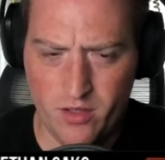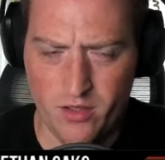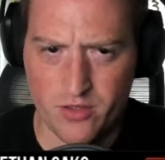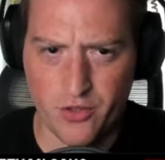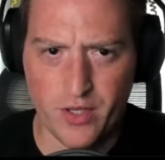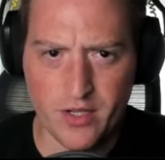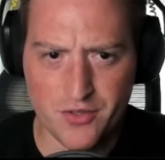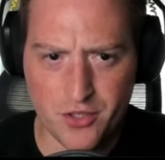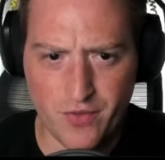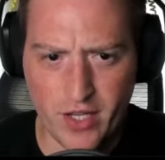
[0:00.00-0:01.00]
So you get a
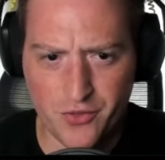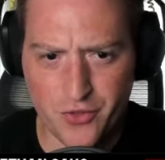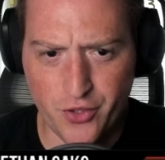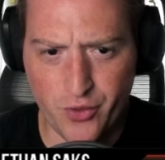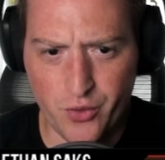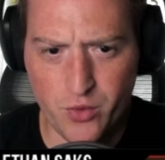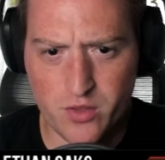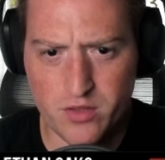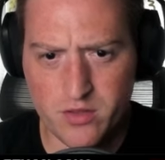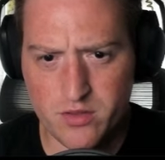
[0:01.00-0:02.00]
Surveil 2.
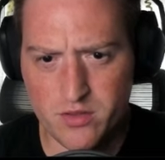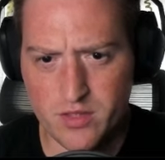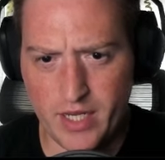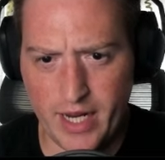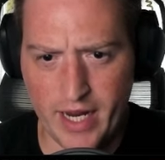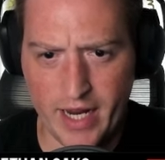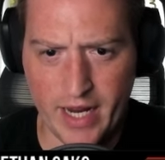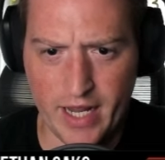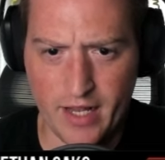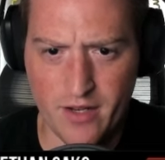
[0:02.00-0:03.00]

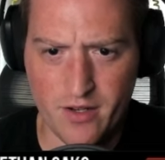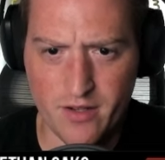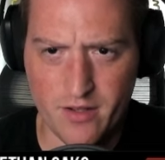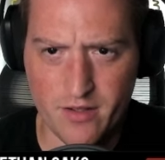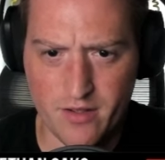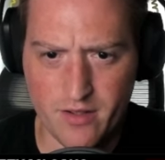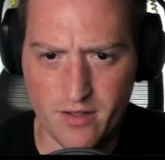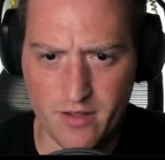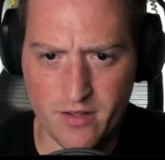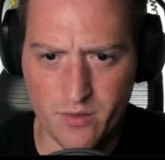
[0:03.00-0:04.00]
And
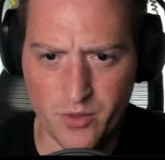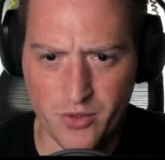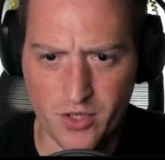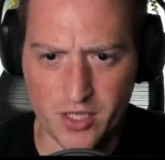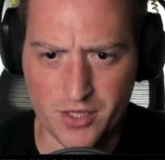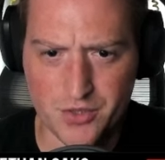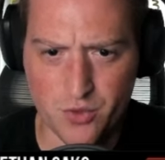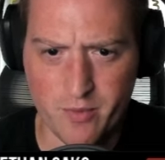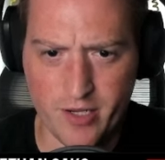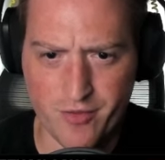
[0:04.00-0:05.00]
when you unlock this door
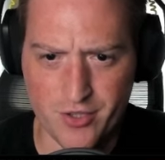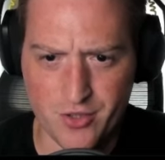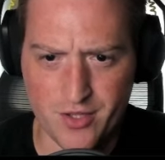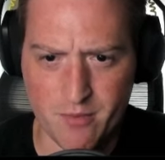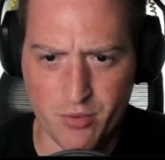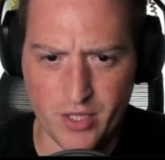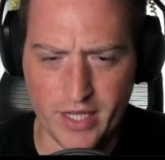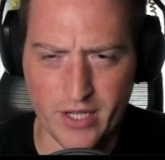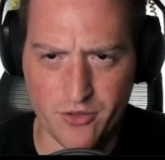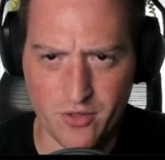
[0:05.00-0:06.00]
manifest dread, then put a
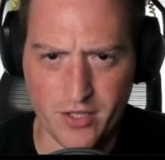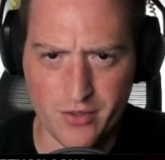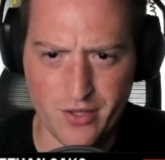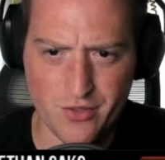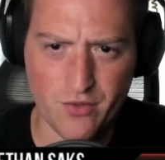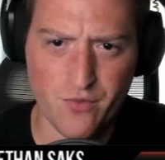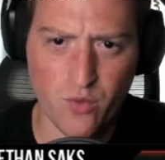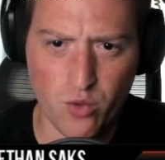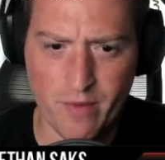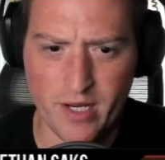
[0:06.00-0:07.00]
counter on that creature. So
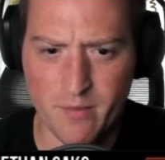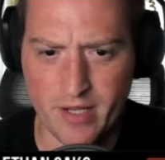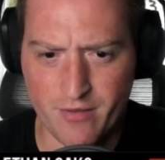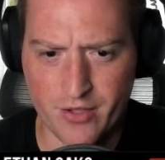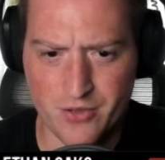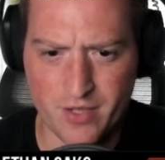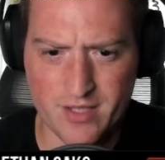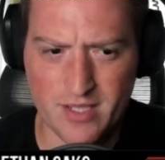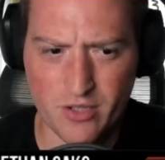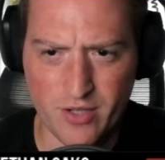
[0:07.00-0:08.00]
four mana manifest dread. It's
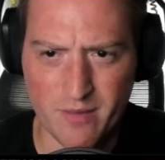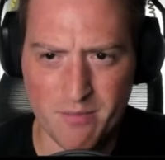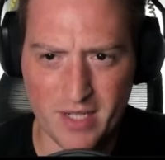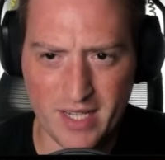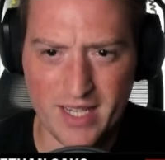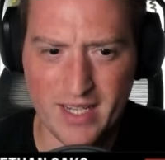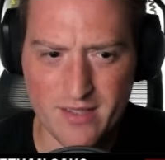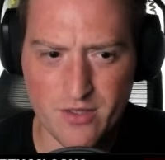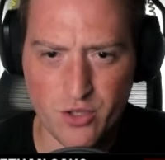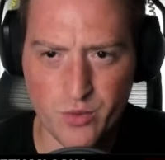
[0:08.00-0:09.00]
not great, but it is
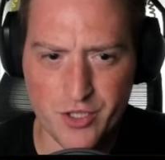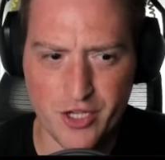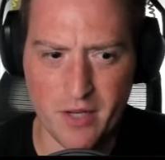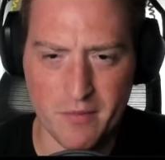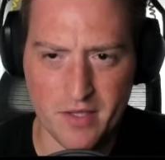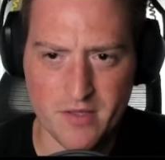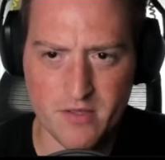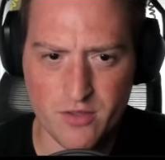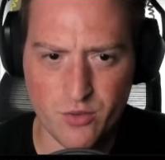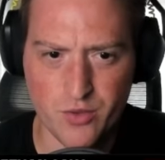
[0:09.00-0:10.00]
two enchantments,
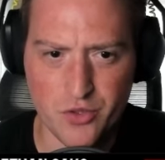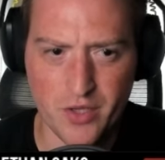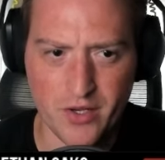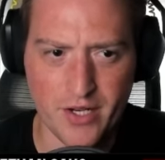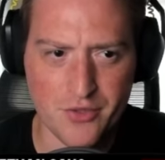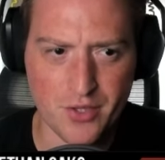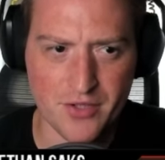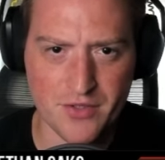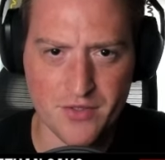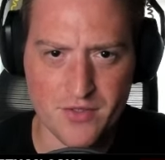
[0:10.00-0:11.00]
two two eerie
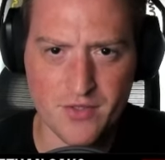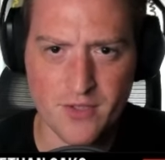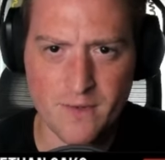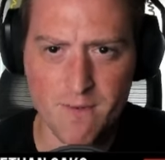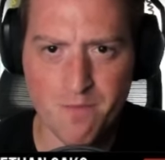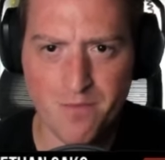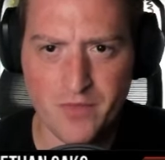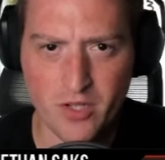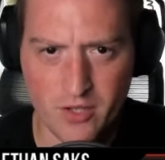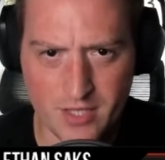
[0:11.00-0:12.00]
triggers
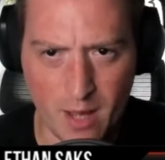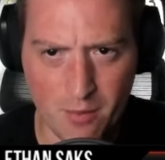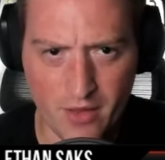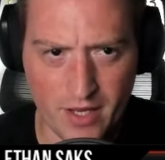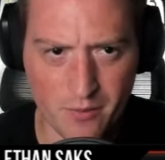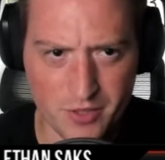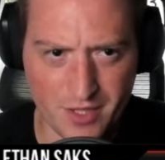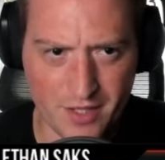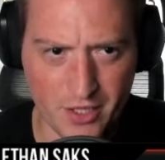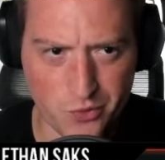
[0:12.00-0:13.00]
on top of that, which I
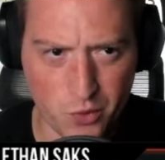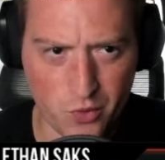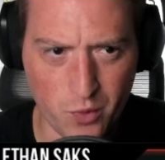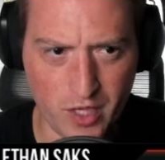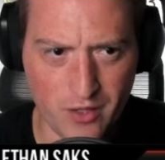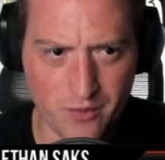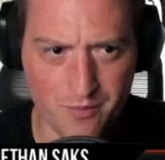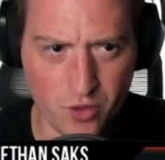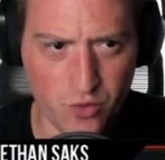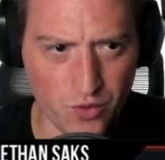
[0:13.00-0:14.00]
think is worthwhile.
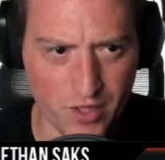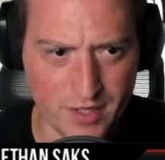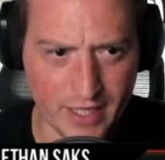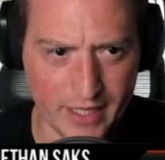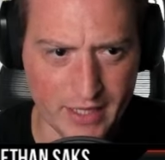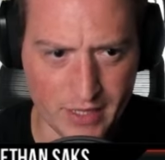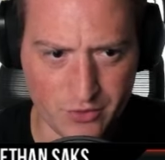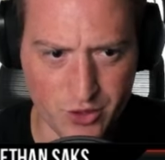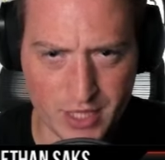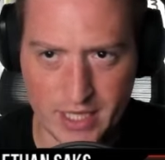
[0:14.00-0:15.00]
Over a second live
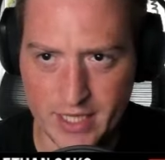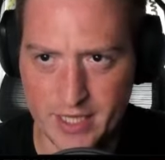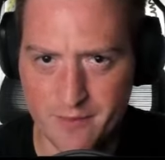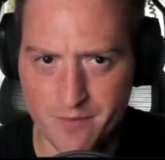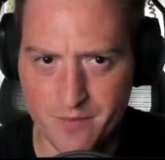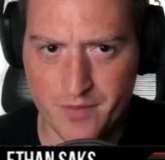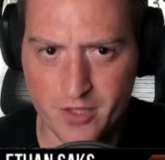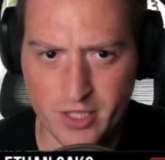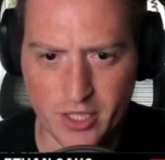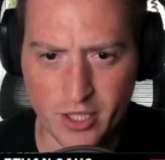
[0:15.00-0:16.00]
or die.
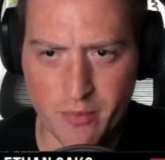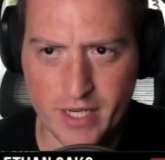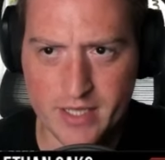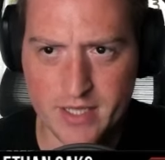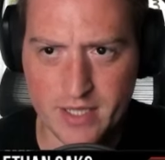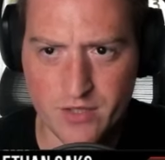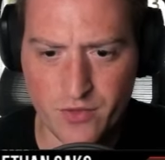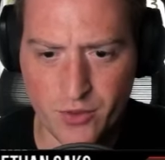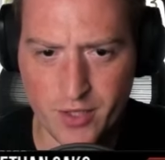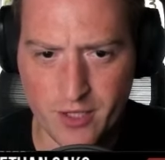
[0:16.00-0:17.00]
I can go back to this
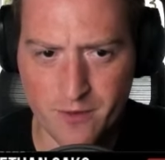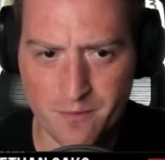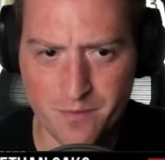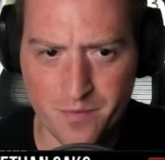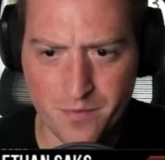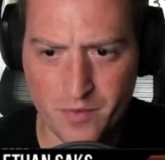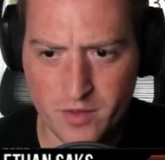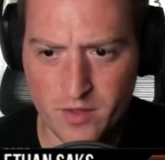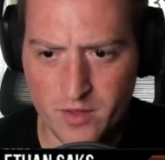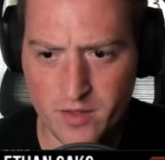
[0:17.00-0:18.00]
view here.
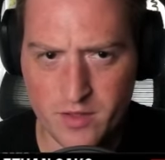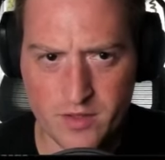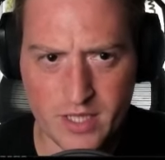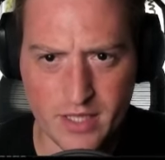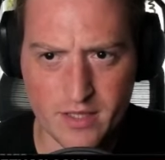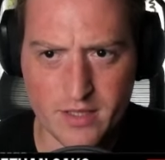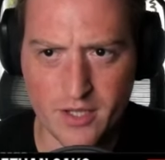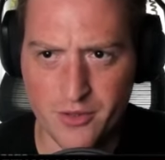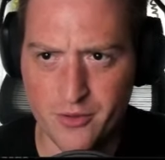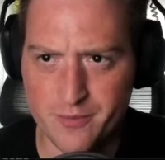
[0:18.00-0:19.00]
Take the
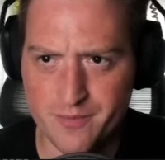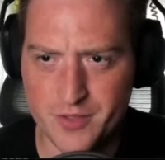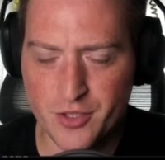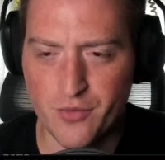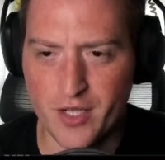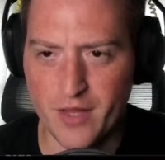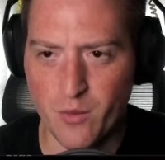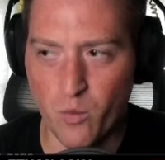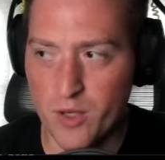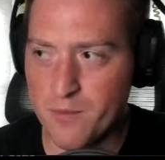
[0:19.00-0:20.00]
tunnel. So funny, the
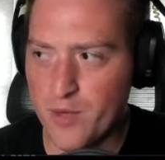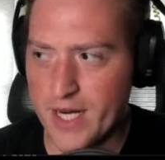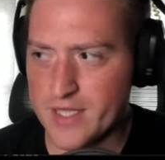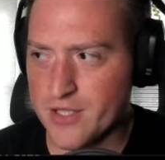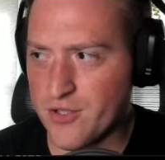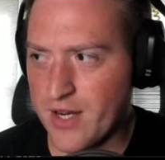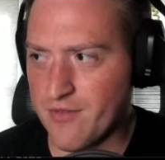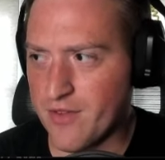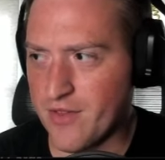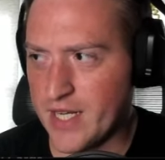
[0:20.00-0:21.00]
one practice
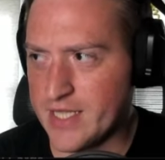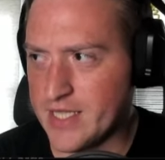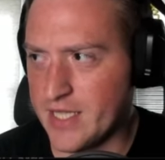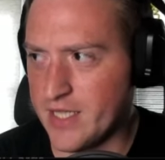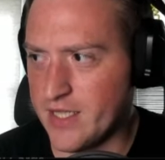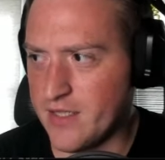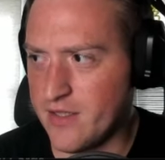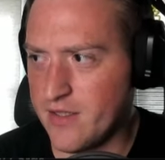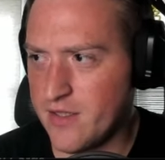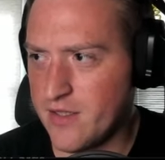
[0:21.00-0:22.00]
draft that I did
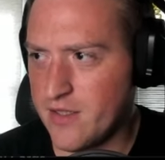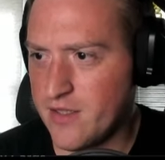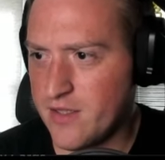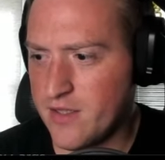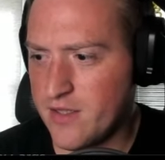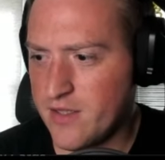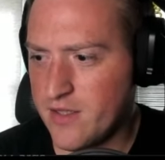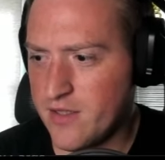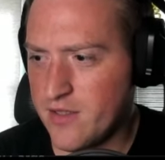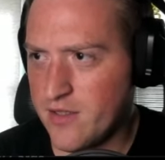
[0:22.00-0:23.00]

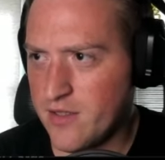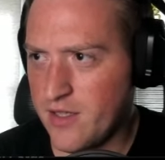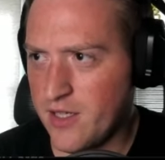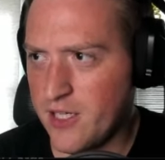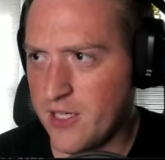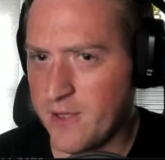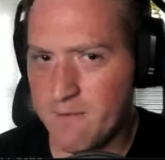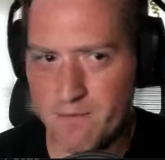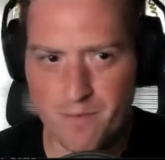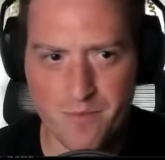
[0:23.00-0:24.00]

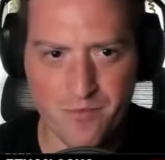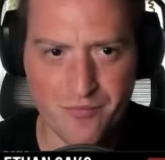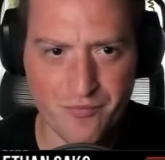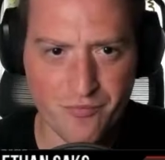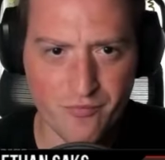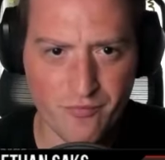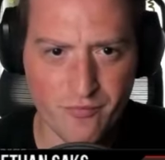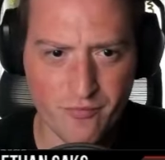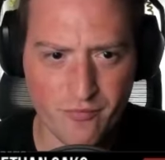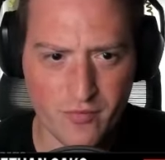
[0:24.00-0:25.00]
um
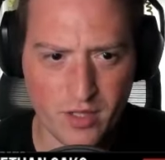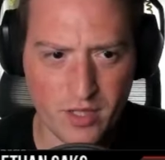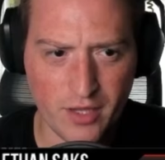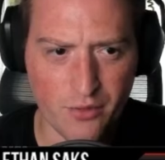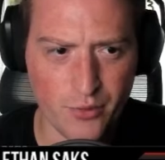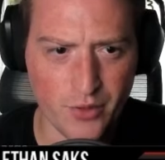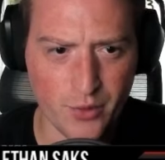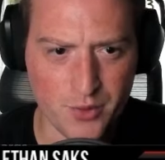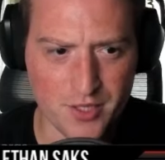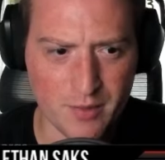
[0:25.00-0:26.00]
like through the
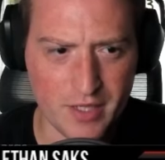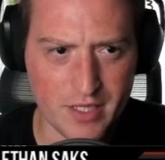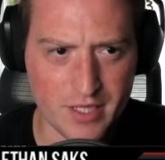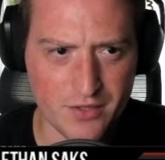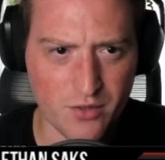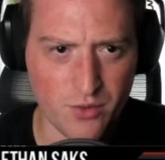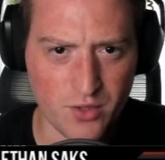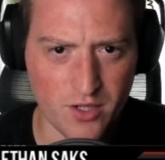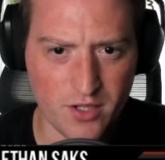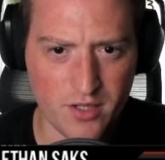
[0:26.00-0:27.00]
Lord's Limited
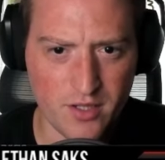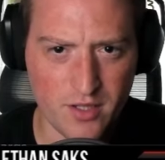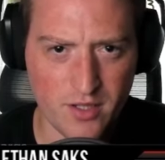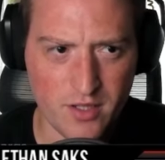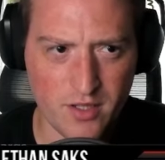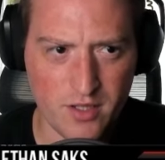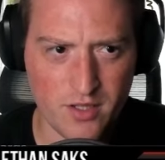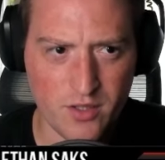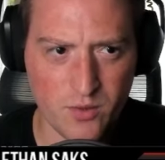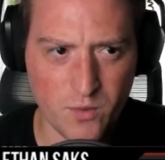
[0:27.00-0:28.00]
Discord
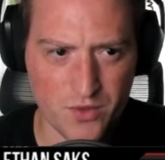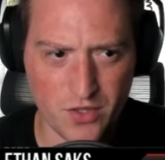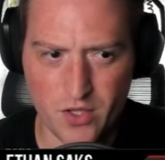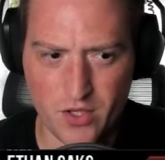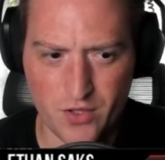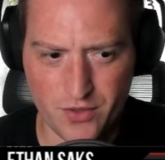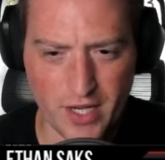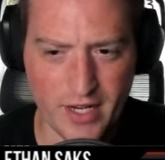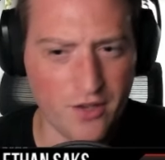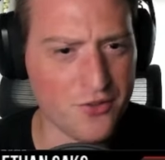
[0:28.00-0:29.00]
was all I
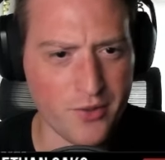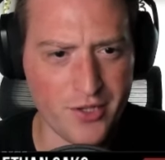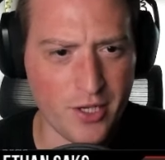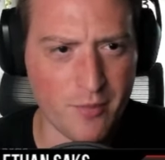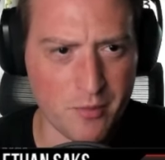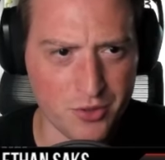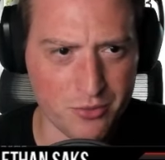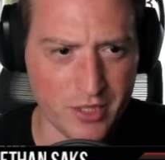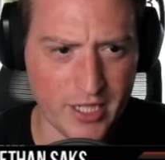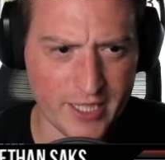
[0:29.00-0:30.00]
also ended up in blue
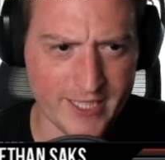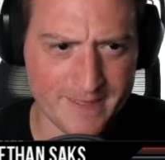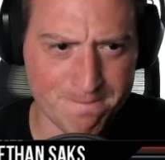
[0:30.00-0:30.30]
black.